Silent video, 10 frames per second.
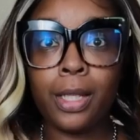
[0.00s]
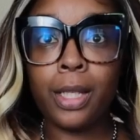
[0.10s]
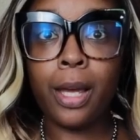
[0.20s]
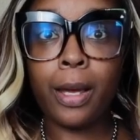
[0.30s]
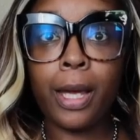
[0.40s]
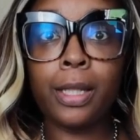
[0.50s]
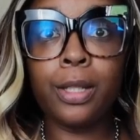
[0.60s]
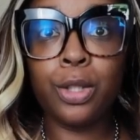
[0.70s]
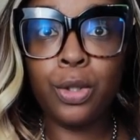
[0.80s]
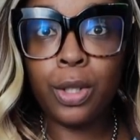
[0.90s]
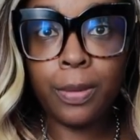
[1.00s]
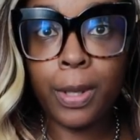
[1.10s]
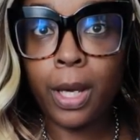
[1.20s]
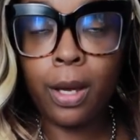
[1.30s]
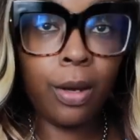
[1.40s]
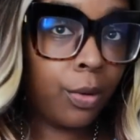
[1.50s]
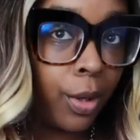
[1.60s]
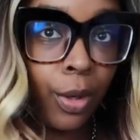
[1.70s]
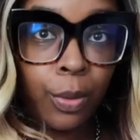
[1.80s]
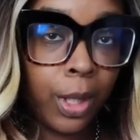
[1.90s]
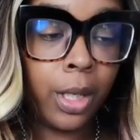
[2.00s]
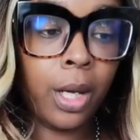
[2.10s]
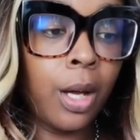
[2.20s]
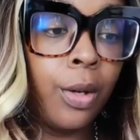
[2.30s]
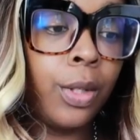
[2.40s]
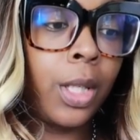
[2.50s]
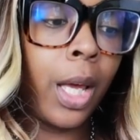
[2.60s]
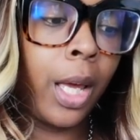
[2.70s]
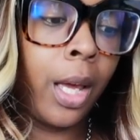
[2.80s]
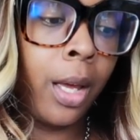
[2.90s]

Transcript: see I got this dress back. I don't care what Nicole say.